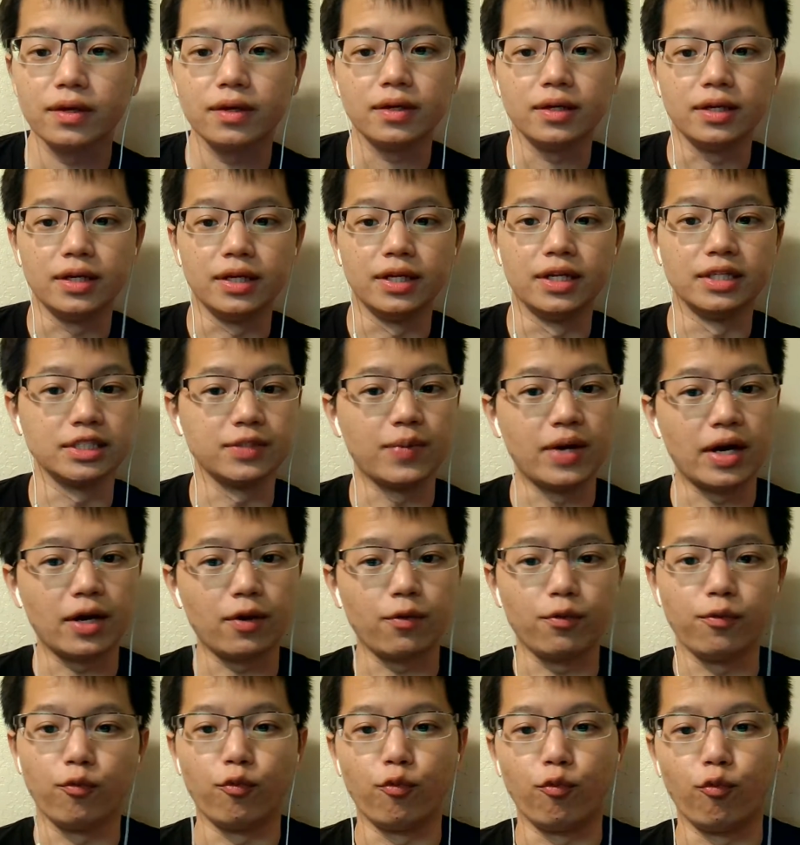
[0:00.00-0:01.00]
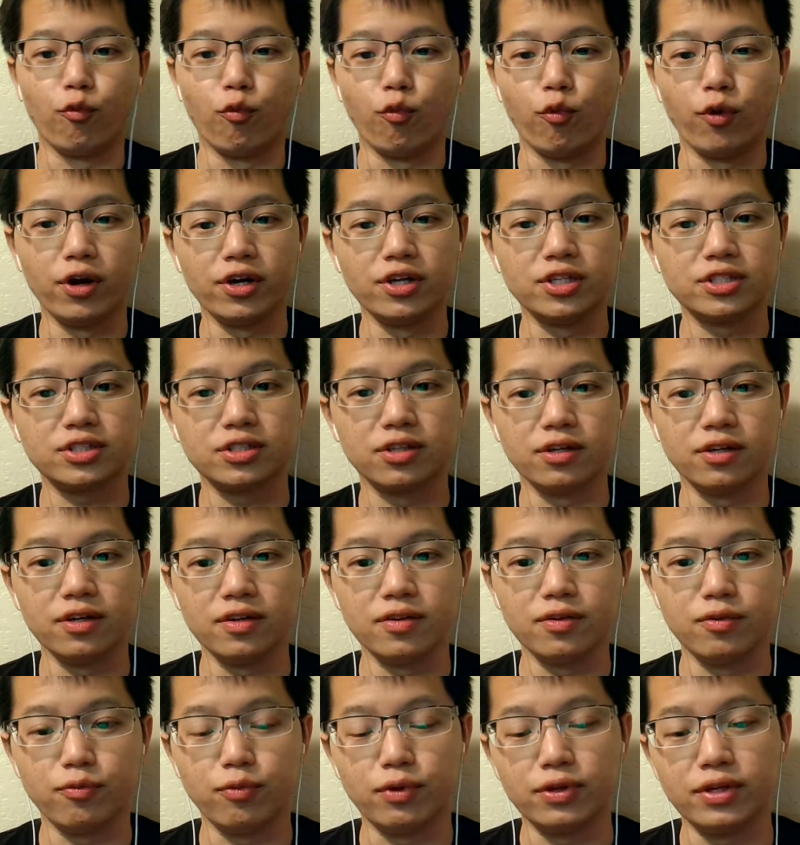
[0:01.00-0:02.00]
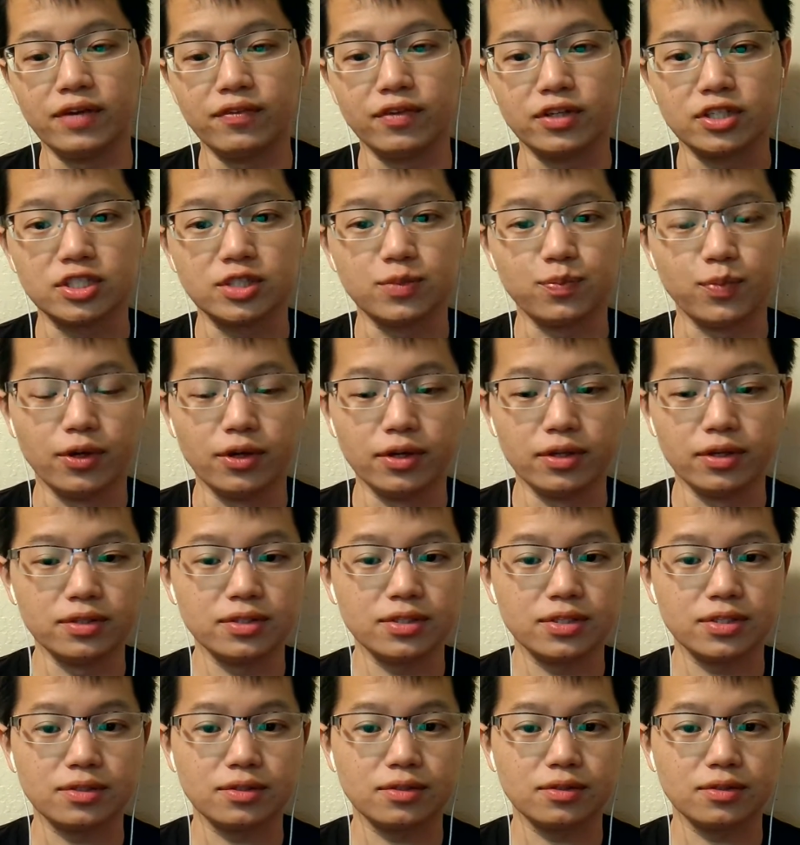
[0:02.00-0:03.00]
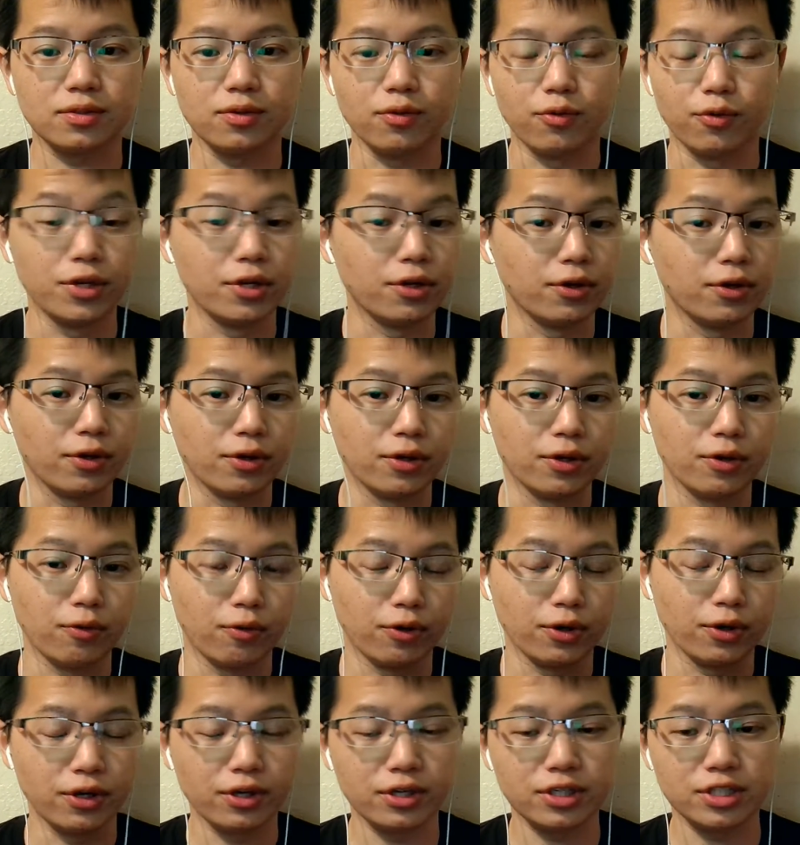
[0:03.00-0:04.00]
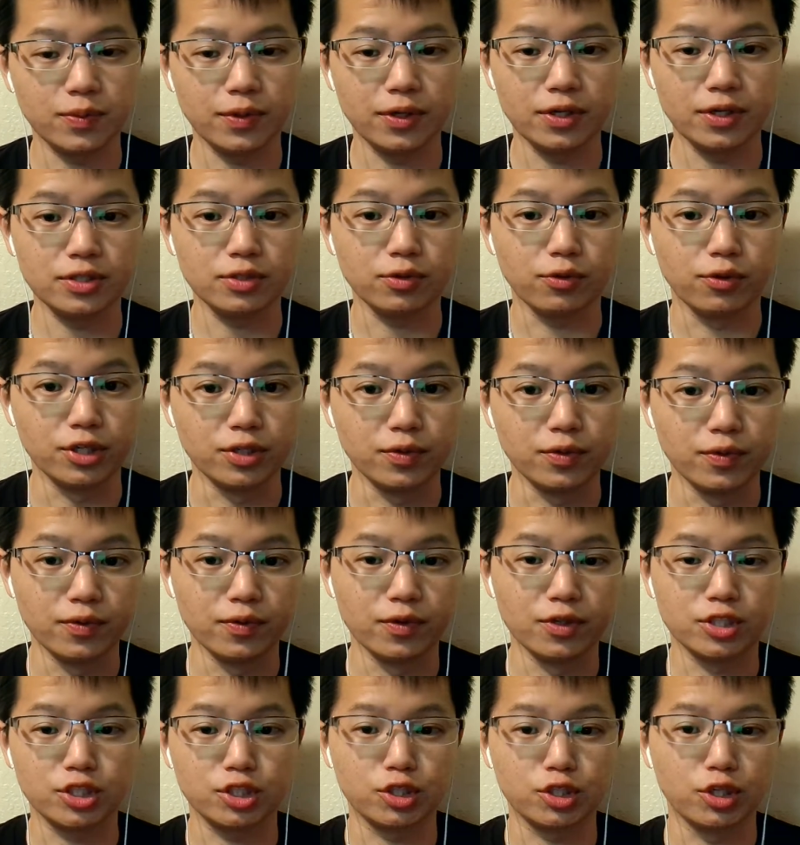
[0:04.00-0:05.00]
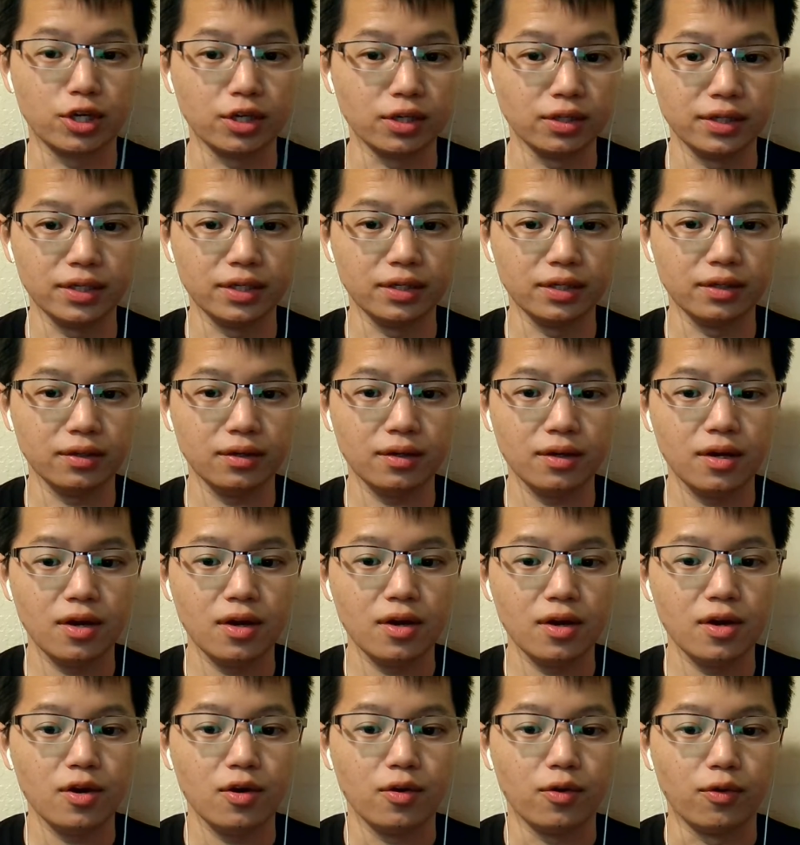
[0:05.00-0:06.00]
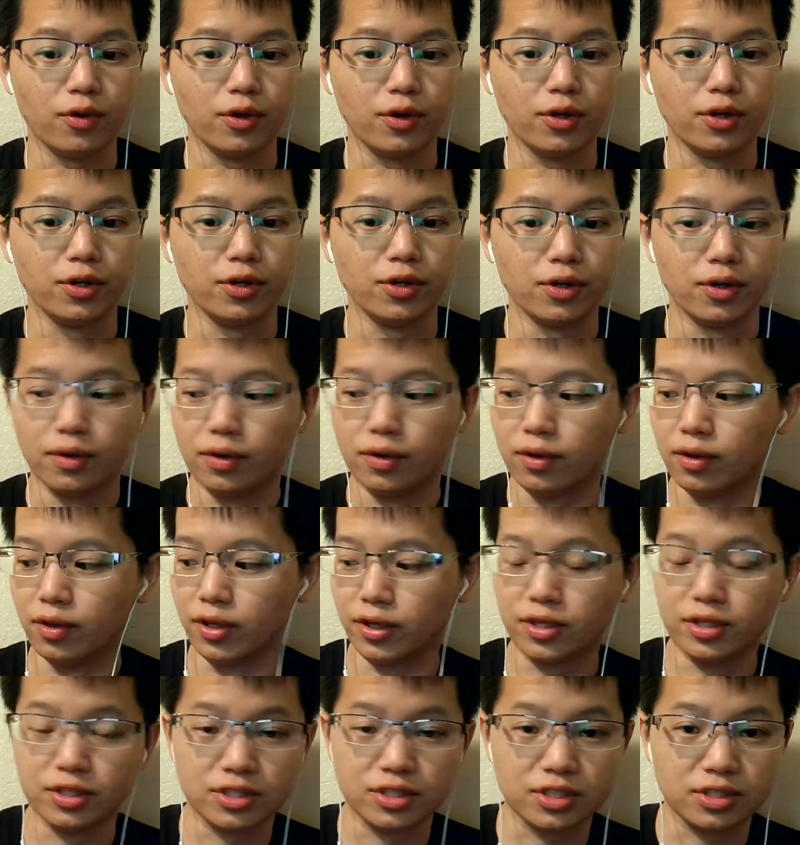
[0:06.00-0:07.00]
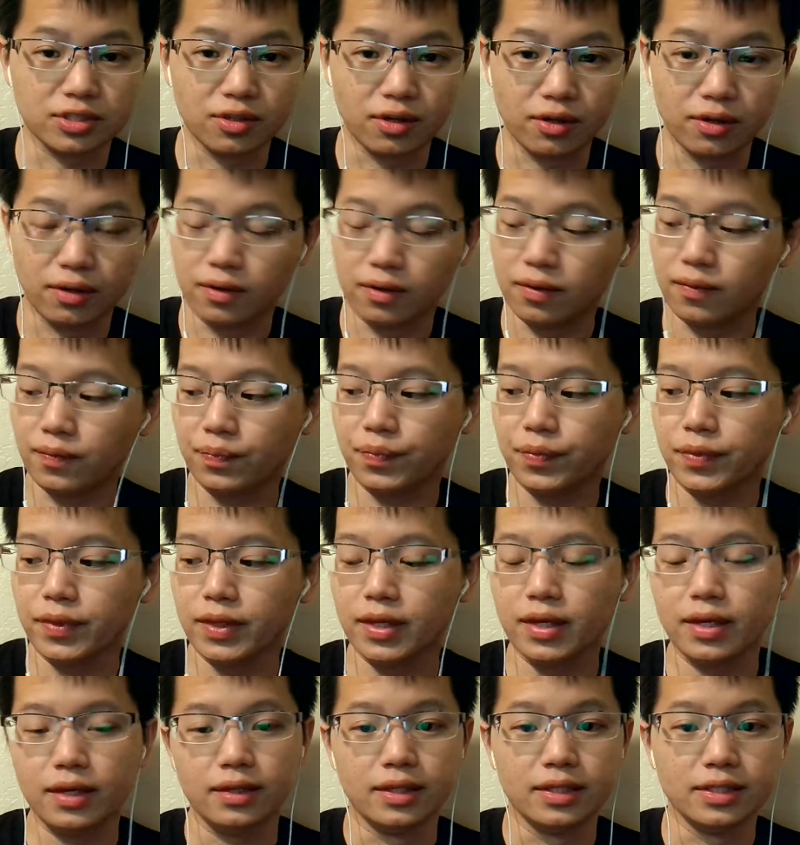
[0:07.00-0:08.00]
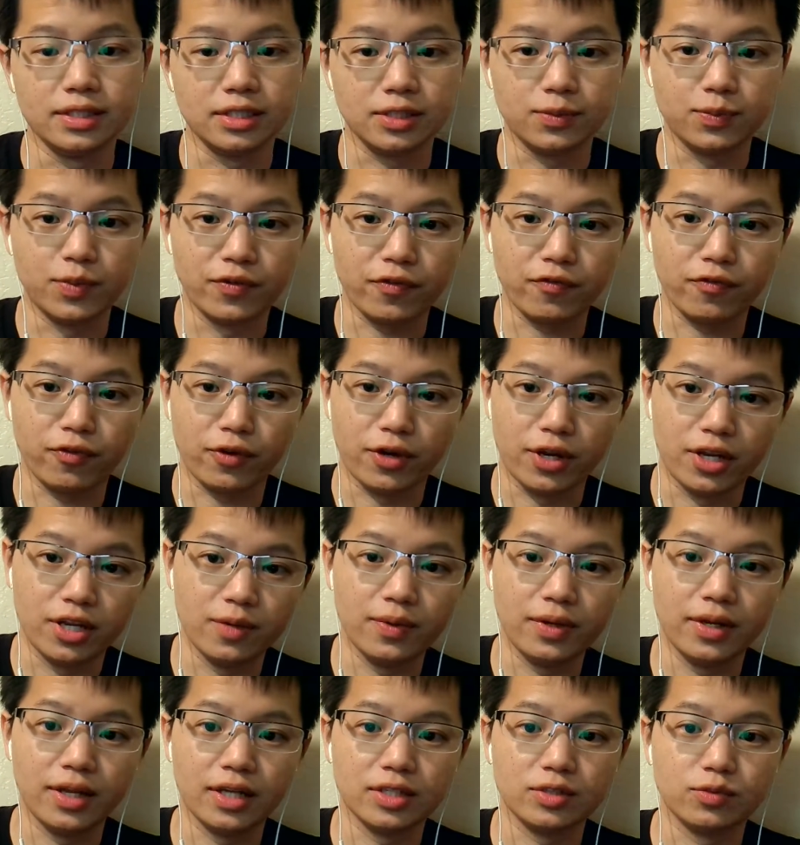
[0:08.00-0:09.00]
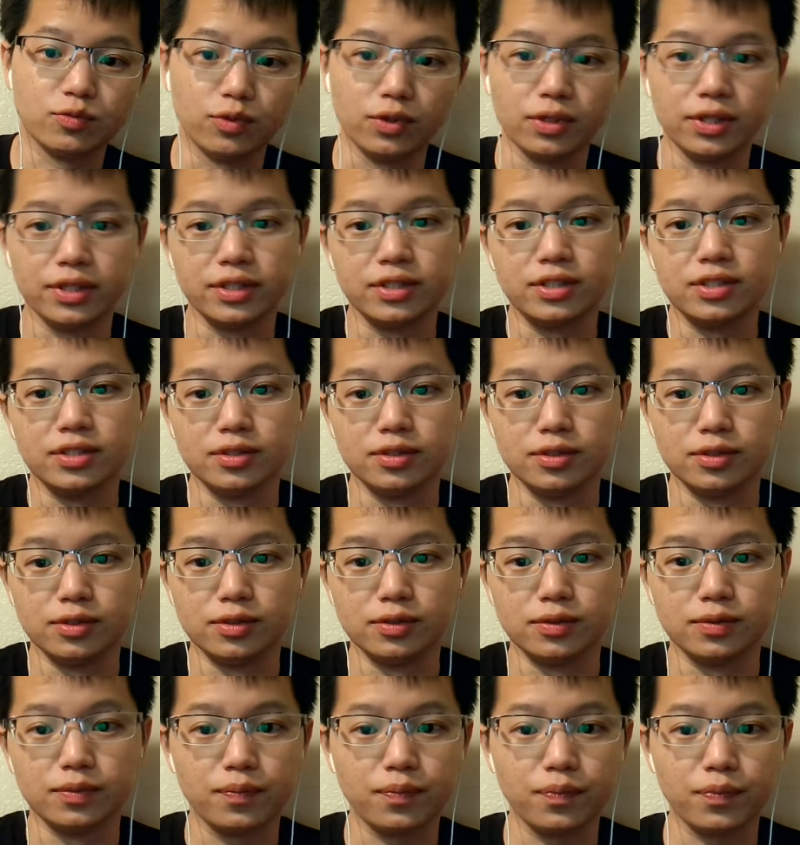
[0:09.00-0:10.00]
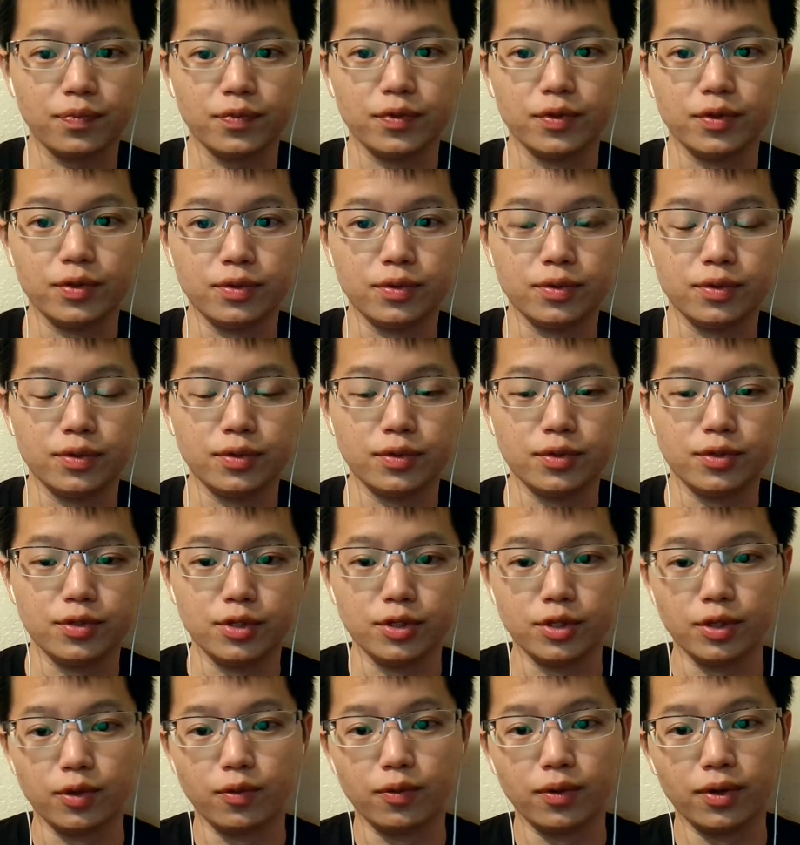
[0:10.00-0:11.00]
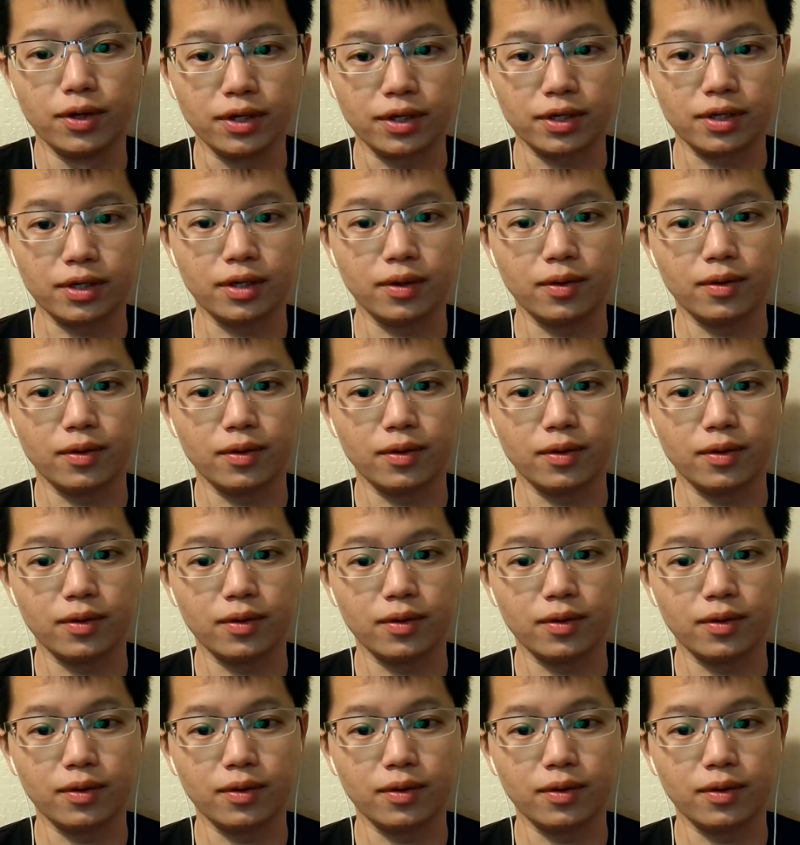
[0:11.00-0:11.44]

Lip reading: it doesn't matter where you started, whether you have experience or your experience, or you're struggling, or you're looking to start. This is perfect for anybody that's willing to do the work,